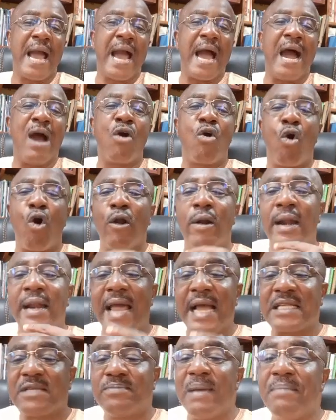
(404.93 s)
and
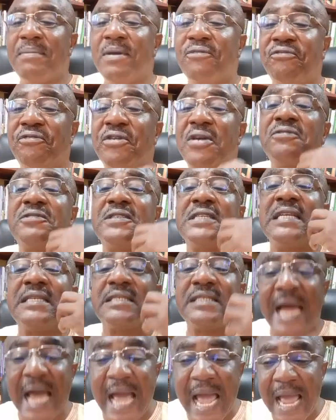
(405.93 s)
collect maybe 50
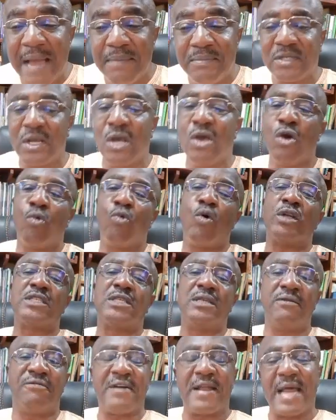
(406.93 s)
times what
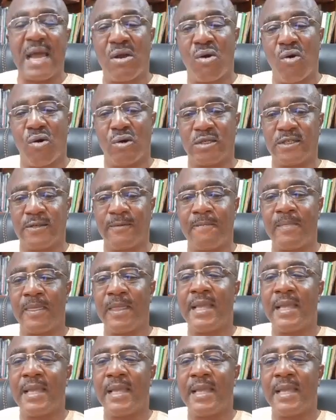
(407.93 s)
the father got.